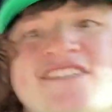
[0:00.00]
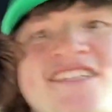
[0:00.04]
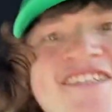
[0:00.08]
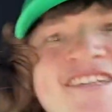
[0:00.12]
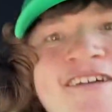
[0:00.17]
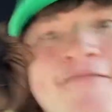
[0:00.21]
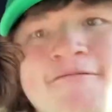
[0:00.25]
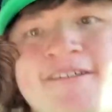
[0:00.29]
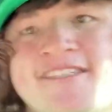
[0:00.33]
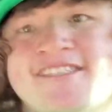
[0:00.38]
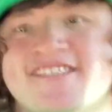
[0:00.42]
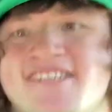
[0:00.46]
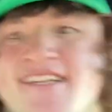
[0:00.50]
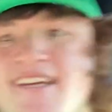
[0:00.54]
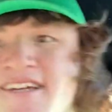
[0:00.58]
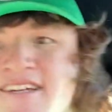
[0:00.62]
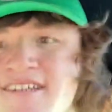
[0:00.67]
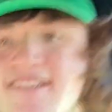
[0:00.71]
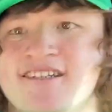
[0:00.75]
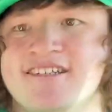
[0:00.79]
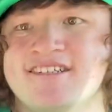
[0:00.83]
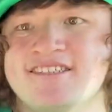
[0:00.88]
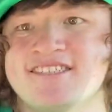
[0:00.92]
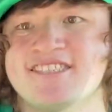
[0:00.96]
i and,
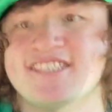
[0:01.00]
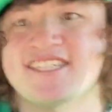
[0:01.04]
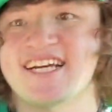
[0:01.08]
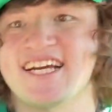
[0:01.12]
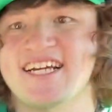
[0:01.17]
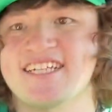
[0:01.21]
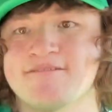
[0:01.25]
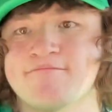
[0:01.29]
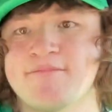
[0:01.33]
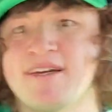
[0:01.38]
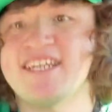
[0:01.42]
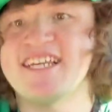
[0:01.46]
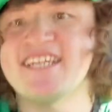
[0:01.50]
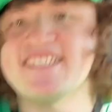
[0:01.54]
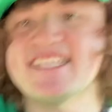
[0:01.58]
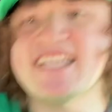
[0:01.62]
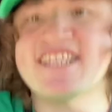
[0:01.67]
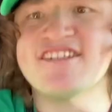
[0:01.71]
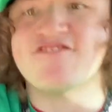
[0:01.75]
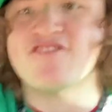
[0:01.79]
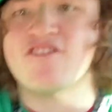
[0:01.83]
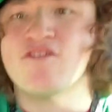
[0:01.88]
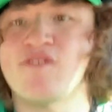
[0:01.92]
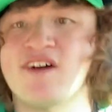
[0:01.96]
So yeah, many
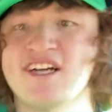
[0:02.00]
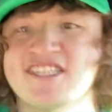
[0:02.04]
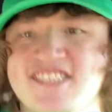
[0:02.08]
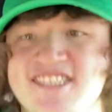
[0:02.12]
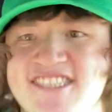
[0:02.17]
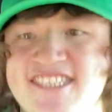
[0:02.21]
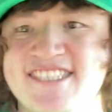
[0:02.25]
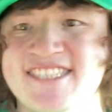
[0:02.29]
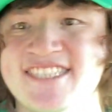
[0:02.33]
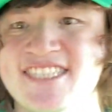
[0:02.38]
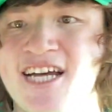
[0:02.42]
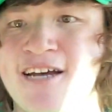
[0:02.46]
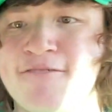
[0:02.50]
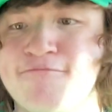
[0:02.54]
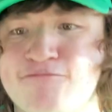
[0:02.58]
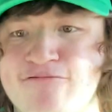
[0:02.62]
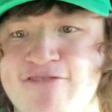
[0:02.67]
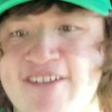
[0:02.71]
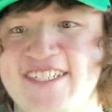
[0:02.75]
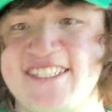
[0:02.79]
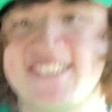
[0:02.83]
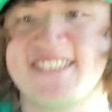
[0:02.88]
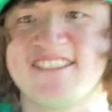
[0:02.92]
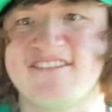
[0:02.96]
thanks for watching this top
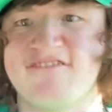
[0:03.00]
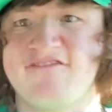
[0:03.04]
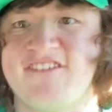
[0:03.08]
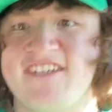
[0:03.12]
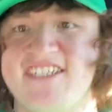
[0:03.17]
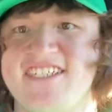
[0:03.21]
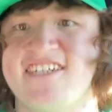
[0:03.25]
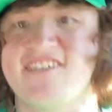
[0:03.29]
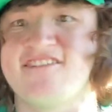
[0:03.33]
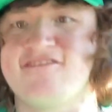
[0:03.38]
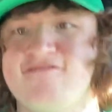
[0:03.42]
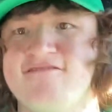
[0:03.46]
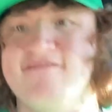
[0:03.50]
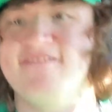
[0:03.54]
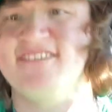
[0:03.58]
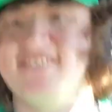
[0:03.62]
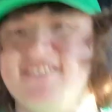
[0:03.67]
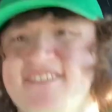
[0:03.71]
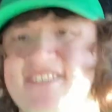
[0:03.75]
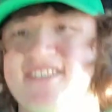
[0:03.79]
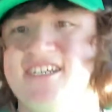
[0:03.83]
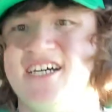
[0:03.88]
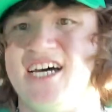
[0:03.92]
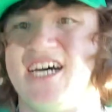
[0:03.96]
reasons video
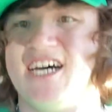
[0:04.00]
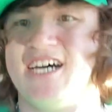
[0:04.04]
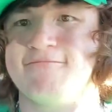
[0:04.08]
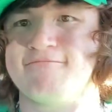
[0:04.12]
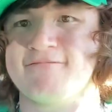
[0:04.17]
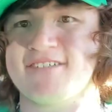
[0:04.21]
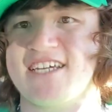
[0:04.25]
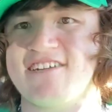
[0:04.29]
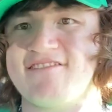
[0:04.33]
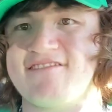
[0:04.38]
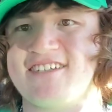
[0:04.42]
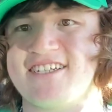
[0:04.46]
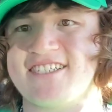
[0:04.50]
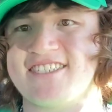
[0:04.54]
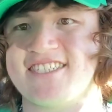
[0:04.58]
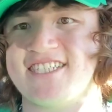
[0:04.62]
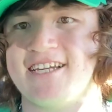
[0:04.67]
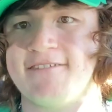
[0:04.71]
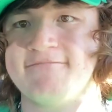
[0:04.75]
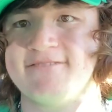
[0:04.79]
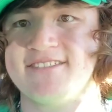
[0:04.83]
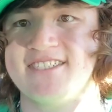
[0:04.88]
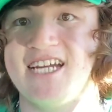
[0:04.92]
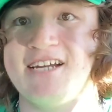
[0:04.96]
um, give it a
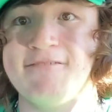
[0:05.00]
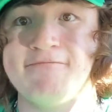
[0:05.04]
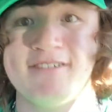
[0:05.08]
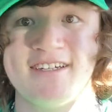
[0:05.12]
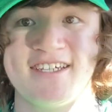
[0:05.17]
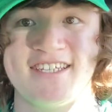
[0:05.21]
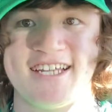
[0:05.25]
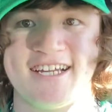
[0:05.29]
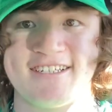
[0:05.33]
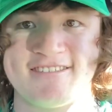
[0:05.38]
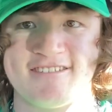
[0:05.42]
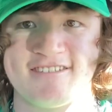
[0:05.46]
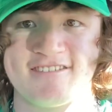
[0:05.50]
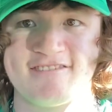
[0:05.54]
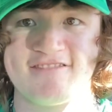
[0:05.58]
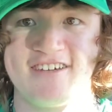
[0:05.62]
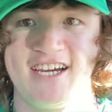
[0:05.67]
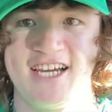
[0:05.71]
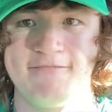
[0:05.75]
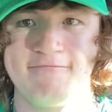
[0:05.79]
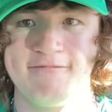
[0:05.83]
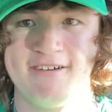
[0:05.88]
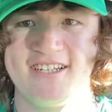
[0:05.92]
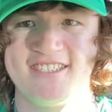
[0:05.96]
thumbs up, hit that
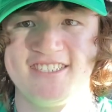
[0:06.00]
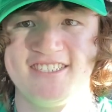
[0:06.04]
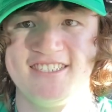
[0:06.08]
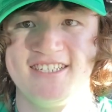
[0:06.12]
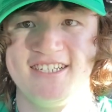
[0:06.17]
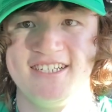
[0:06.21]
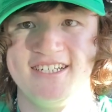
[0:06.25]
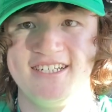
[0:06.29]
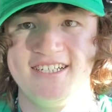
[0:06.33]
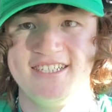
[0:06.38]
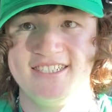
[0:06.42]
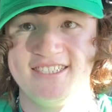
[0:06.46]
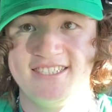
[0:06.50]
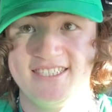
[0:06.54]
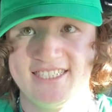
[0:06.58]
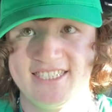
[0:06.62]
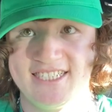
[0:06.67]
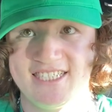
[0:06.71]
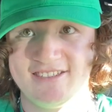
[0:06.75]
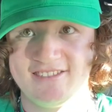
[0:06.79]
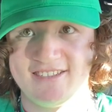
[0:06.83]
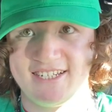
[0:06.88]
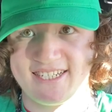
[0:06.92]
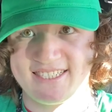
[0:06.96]
subscribe button.
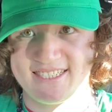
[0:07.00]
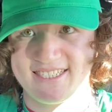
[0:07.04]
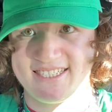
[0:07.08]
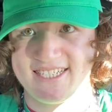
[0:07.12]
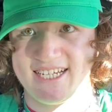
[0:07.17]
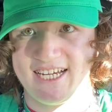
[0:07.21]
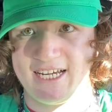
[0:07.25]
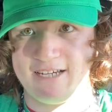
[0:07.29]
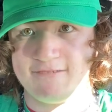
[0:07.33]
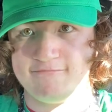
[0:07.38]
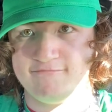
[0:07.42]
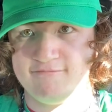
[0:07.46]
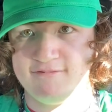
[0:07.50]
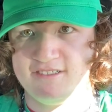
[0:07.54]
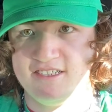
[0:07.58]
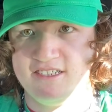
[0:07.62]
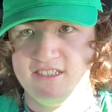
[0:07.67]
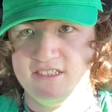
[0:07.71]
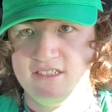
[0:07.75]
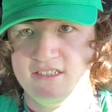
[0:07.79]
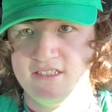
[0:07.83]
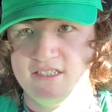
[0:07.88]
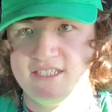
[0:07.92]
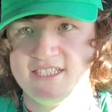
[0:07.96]
See you next time.
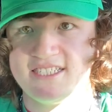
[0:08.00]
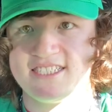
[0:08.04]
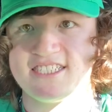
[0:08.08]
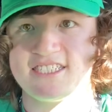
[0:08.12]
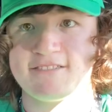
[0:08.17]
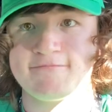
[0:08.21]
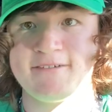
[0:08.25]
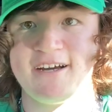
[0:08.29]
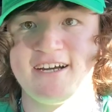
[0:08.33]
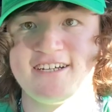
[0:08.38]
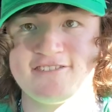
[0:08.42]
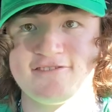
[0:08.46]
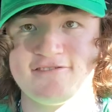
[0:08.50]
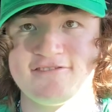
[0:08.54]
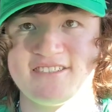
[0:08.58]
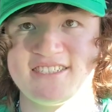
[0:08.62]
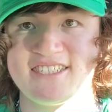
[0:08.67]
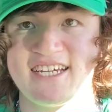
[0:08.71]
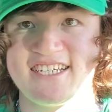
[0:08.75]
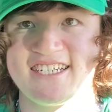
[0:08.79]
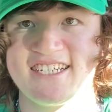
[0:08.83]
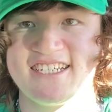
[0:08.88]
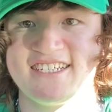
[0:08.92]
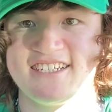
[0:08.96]
This is Bowser
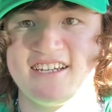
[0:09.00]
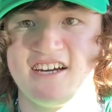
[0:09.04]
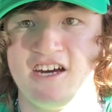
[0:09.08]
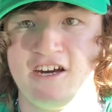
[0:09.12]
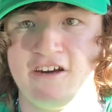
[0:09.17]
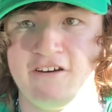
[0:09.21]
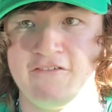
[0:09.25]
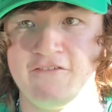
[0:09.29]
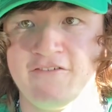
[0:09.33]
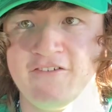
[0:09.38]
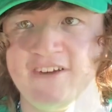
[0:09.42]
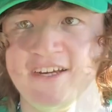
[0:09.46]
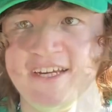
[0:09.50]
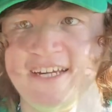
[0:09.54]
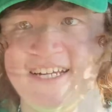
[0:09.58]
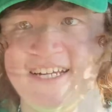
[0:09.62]
signing off.